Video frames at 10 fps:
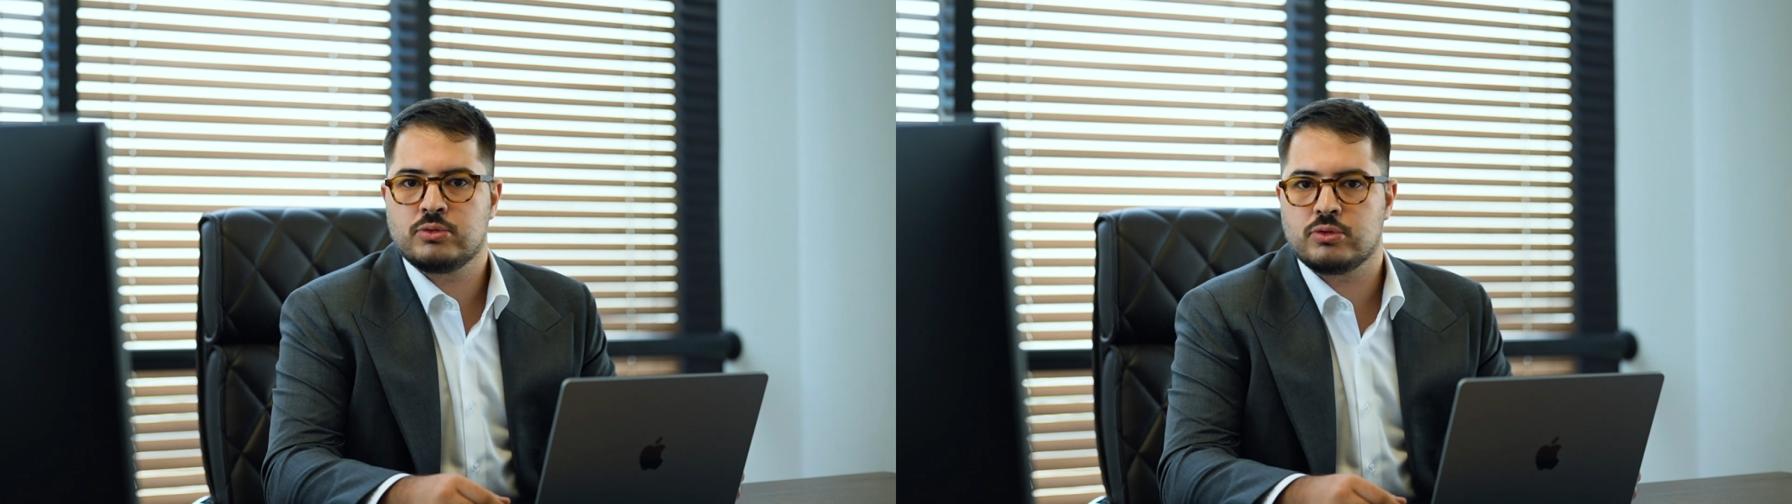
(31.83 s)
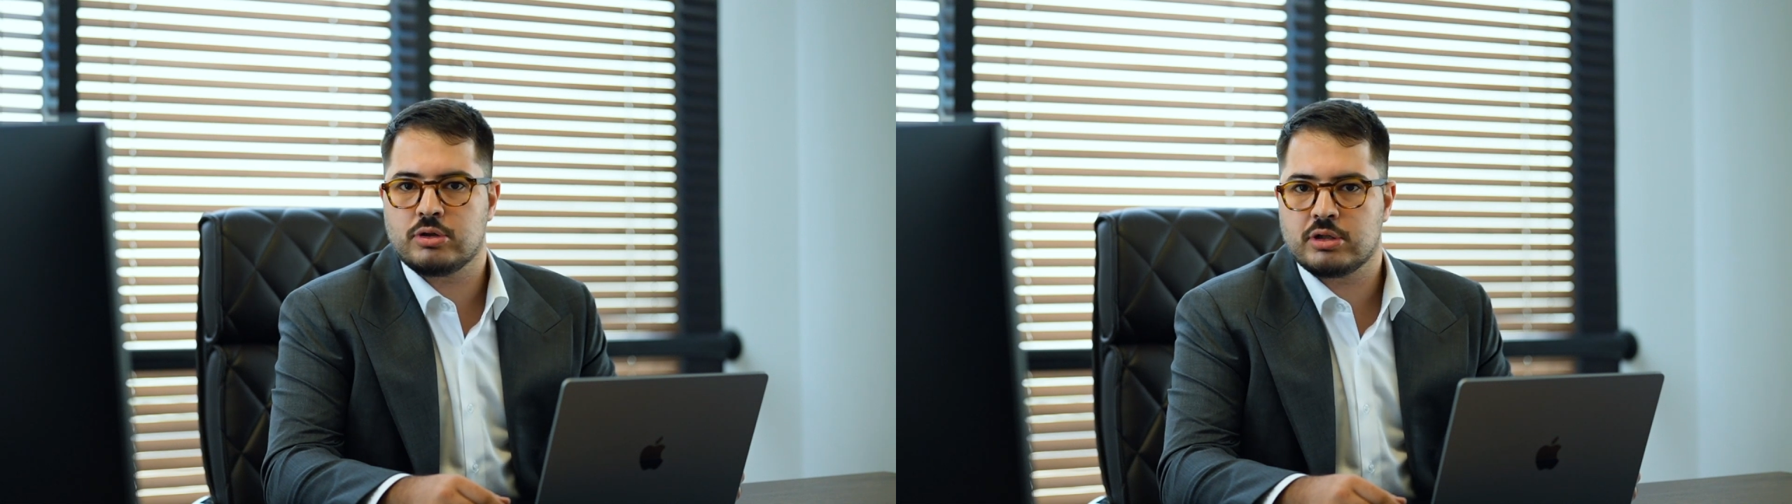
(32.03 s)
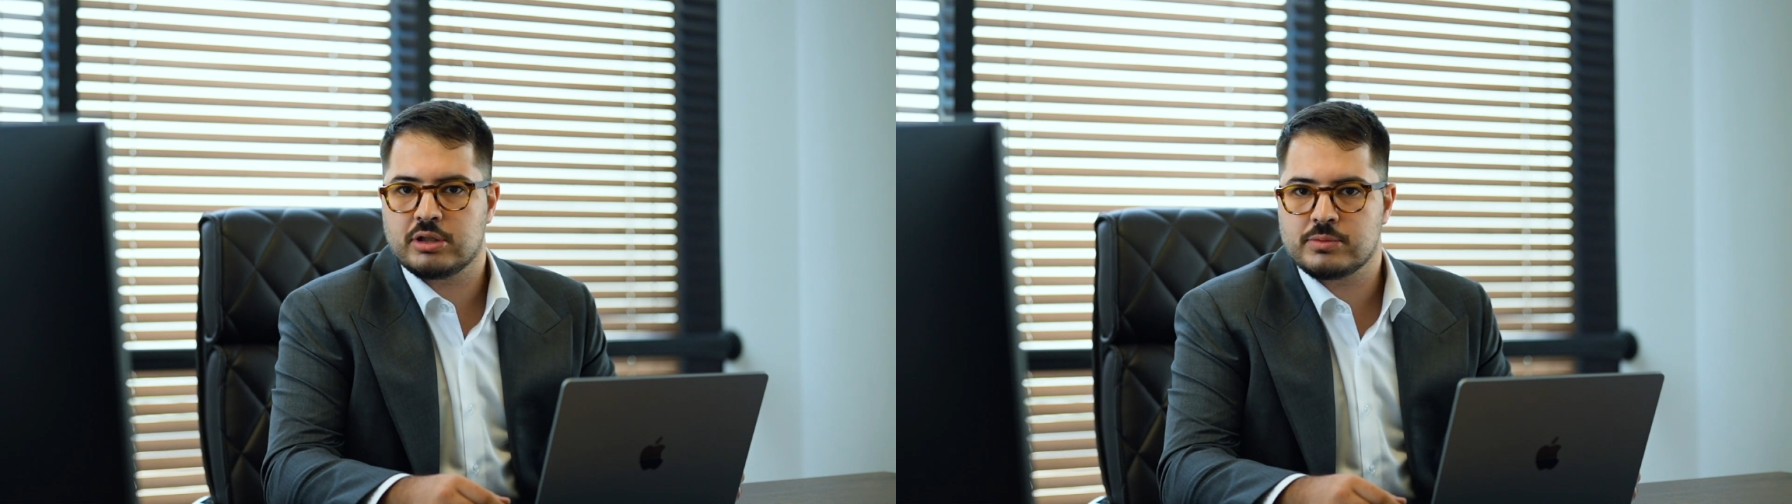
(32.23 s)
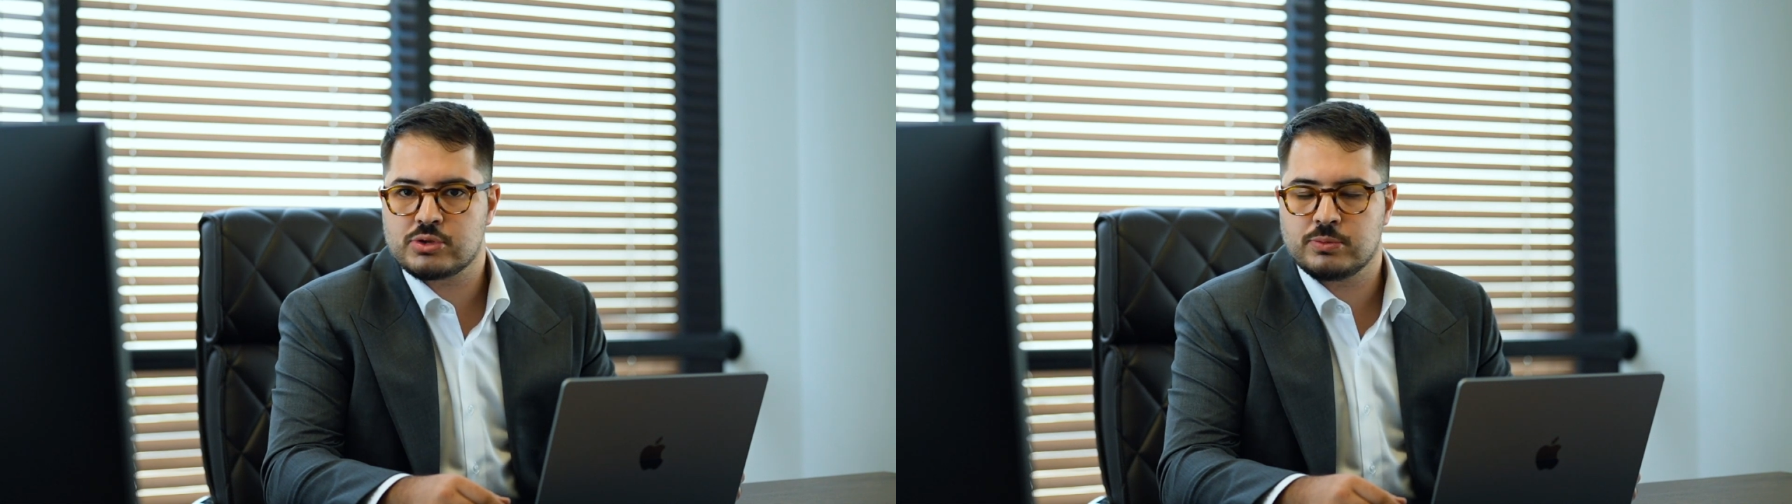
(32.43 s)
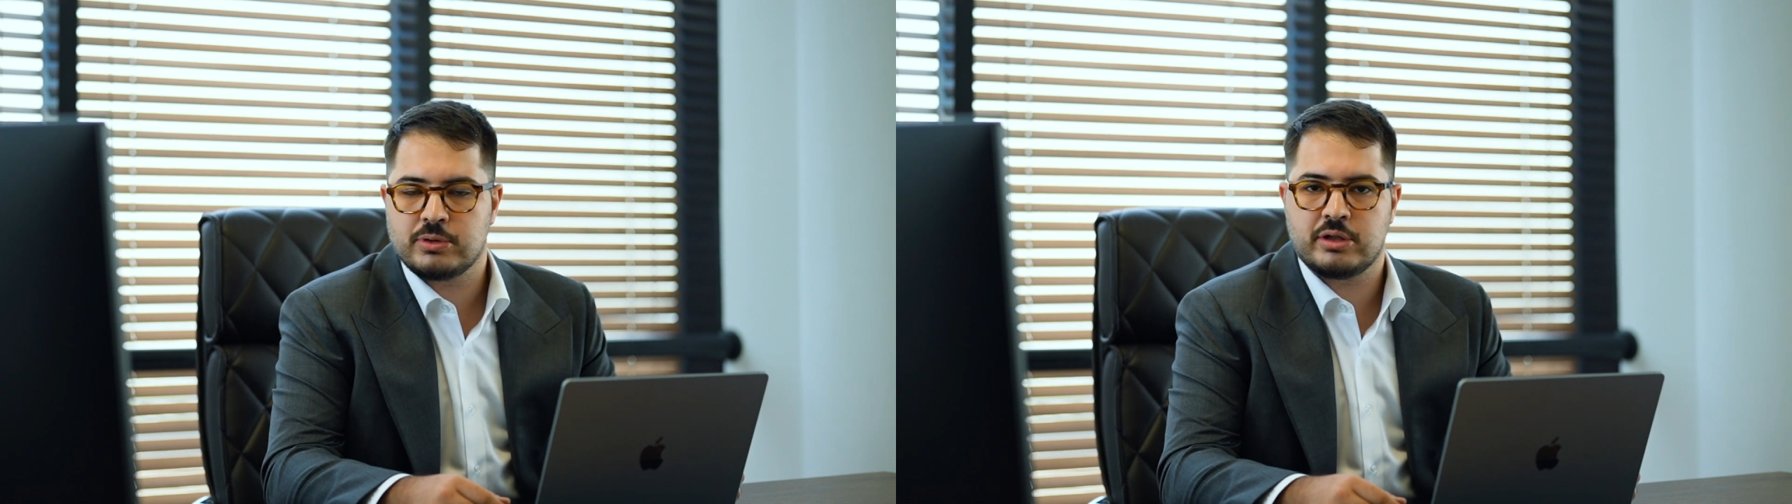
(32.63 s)
to our
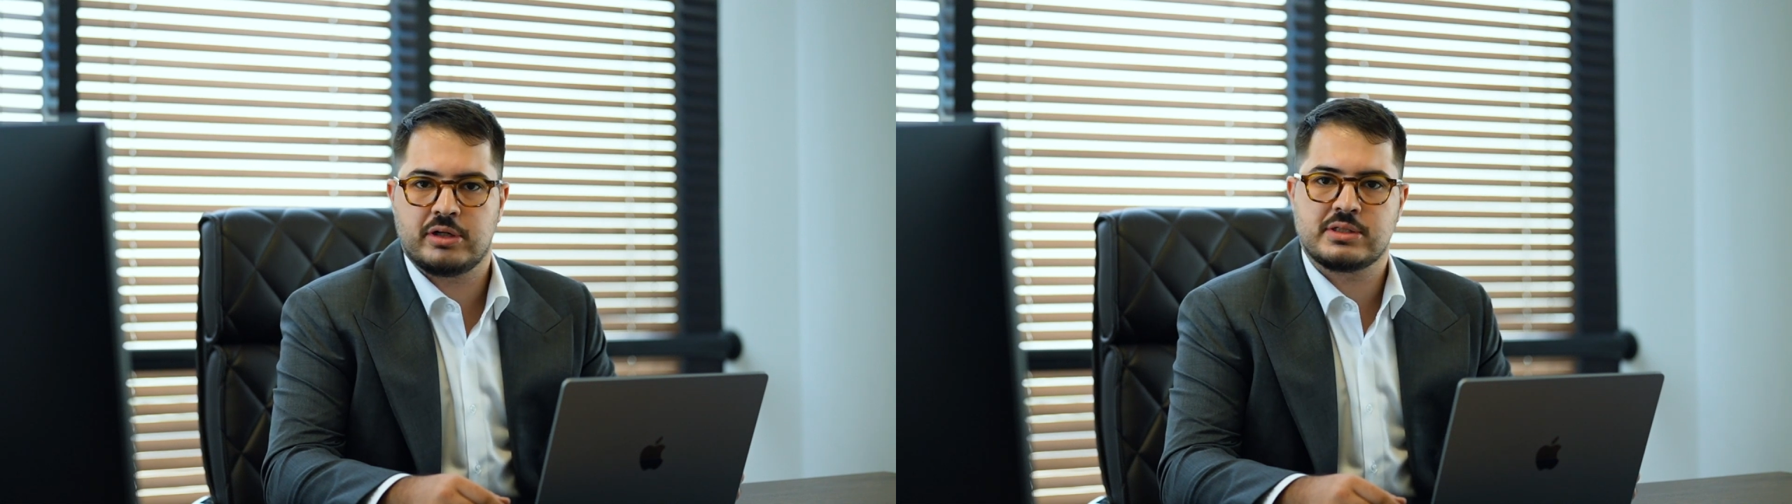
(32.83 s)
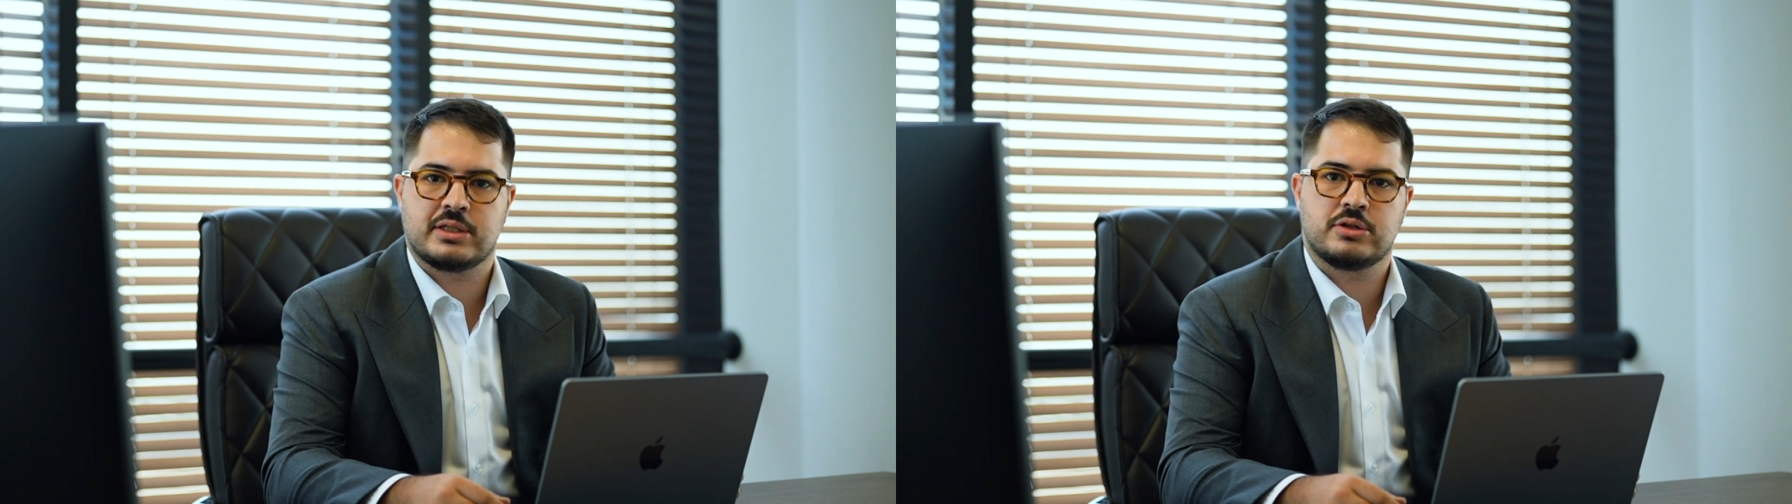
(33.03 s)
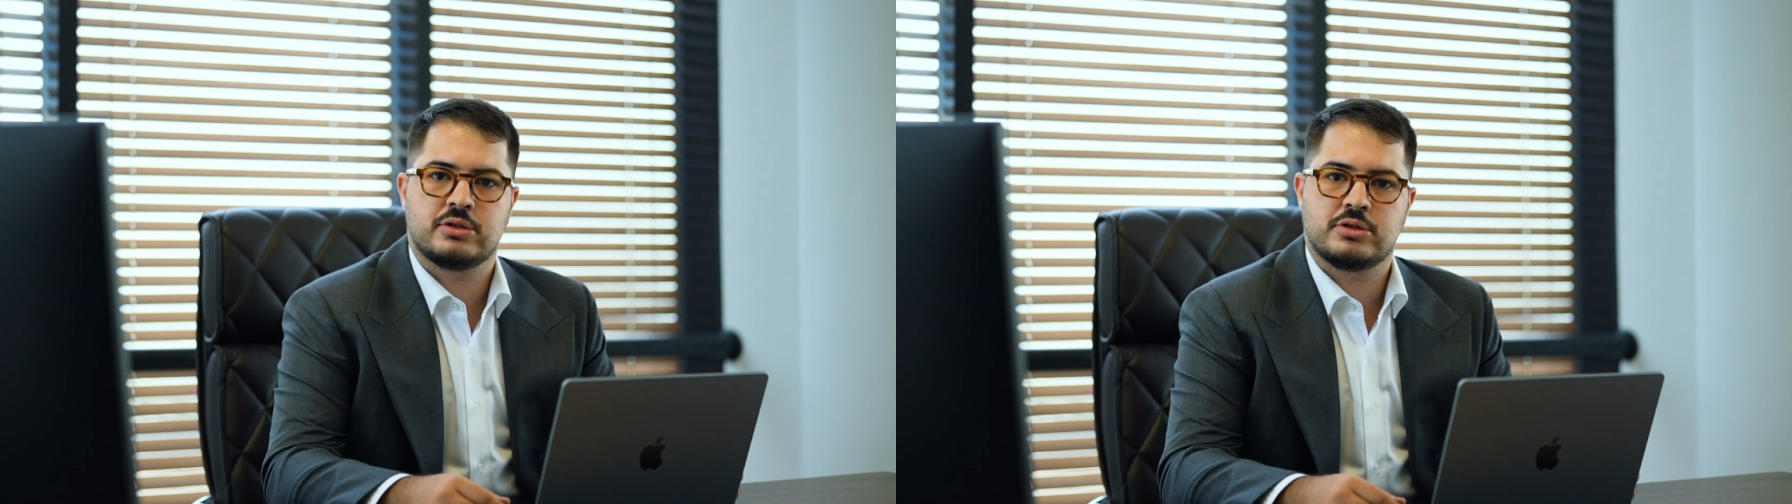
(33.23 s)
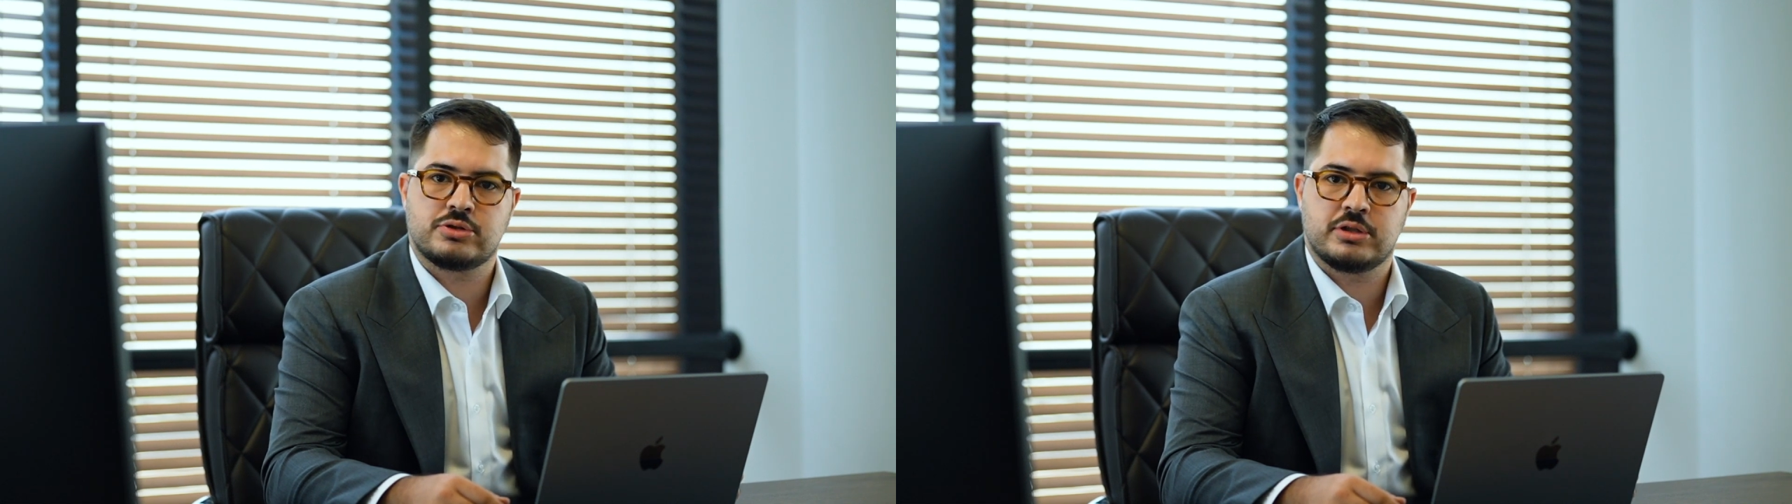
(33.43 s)
suppliers and other